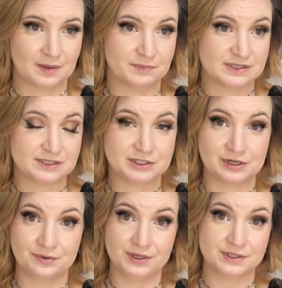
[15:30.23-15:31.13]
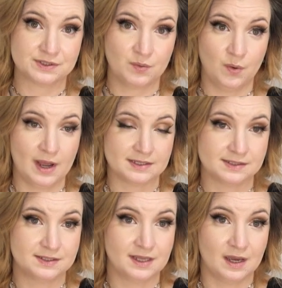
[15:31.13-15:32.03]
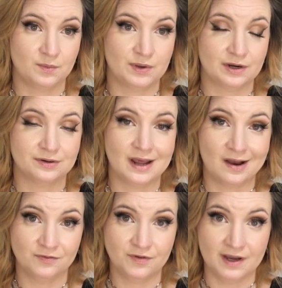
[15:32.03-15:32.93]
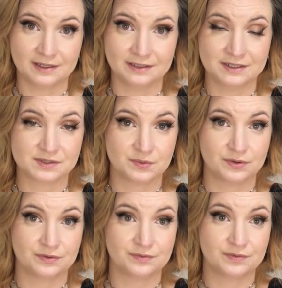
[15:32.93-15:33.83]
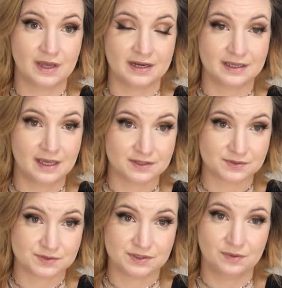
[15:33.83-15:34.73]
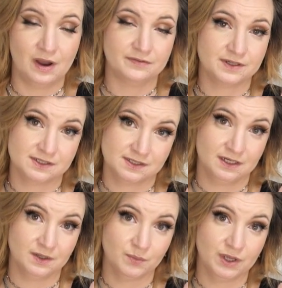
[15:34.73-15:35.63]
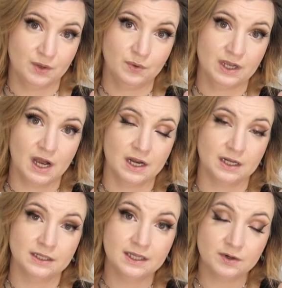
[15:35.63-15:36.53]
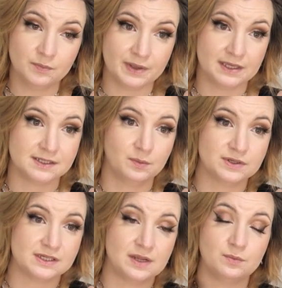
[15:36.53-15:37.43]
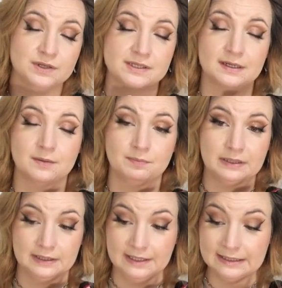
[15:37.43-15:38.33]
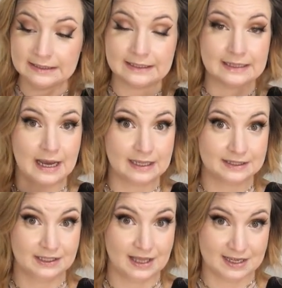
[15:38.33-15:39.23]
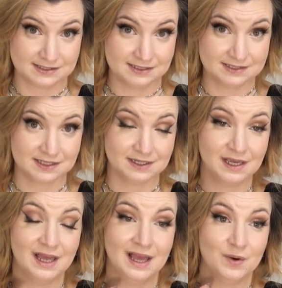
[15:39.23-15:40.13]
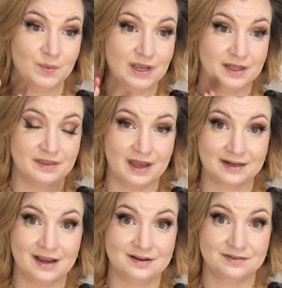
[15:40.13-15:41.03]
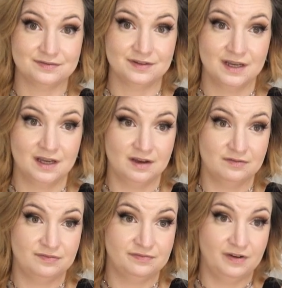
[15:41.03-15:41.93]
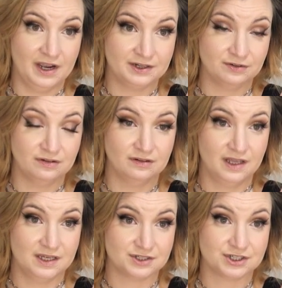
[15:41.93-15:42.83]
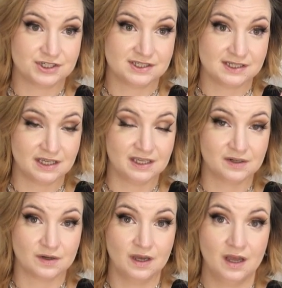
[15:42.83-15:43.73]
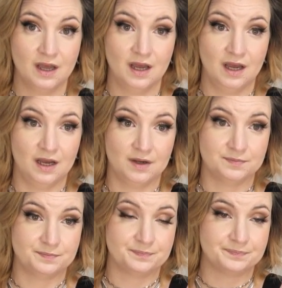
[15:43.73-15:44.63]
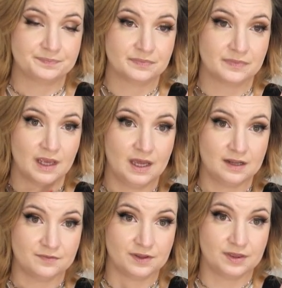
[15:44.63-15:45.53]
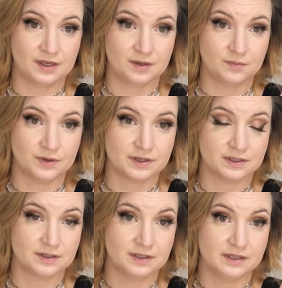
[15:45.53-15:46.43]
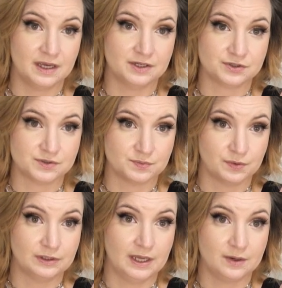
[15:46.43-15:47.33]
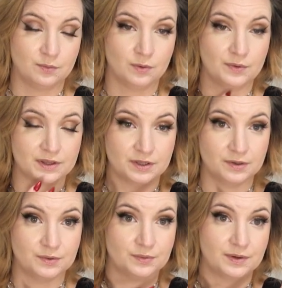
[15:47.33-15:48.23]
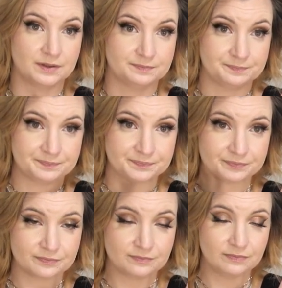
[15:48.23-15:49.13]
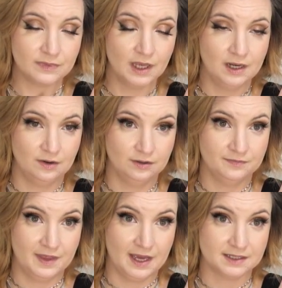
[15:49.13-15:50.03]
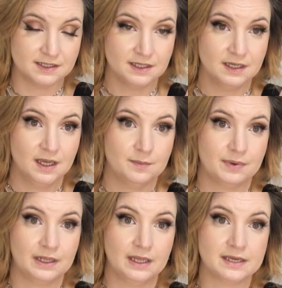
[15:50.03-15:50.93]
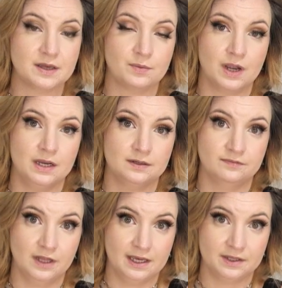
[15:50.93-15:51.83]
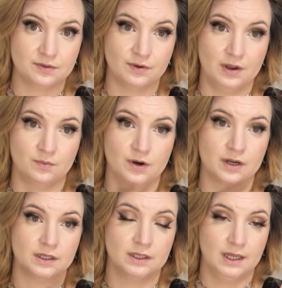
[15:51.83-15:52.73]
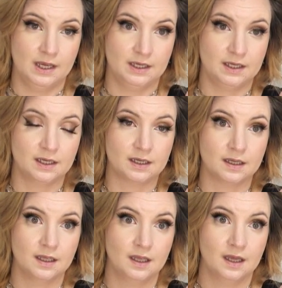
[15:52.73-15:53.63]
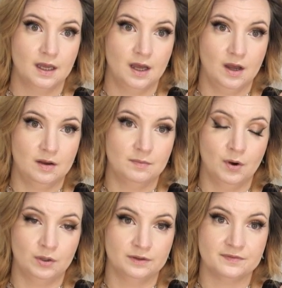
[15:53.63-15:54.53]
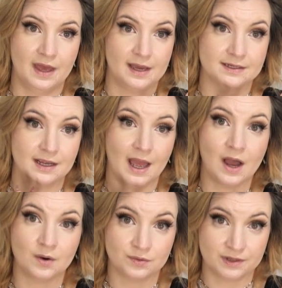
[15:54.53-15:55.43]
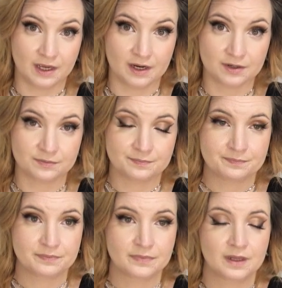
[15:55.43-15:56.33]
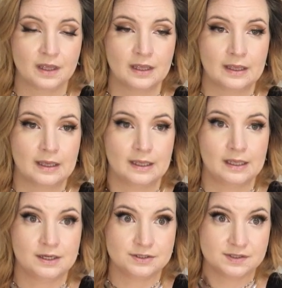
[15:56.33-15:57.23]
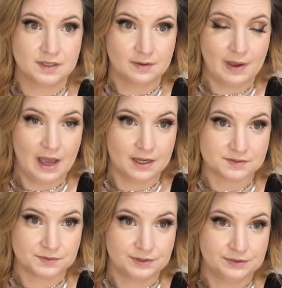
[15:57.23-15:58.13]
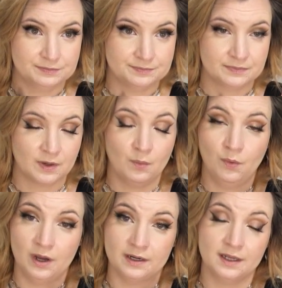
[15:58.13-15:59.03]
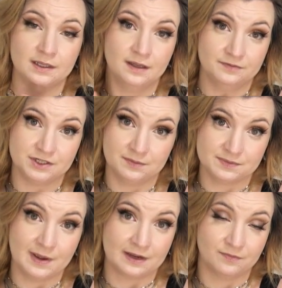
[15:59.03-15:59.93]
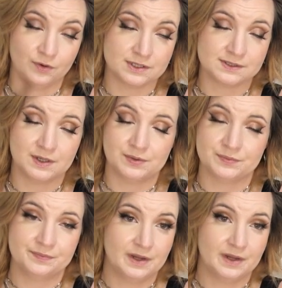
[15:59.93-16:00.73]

mysterious quest that we are now finally sort of getting answers to. Obviously, we we got a little bit. It wasn't he wasn't completely not in the last season. We got that kind of final-ish scene um, and everything where the, the, the angels were like, we're with you and, and all of that. But I like that we're kind of laying the groundwork and laying um, all of that out there. Here's the thing about Asriel: One, I love James McAvoy, so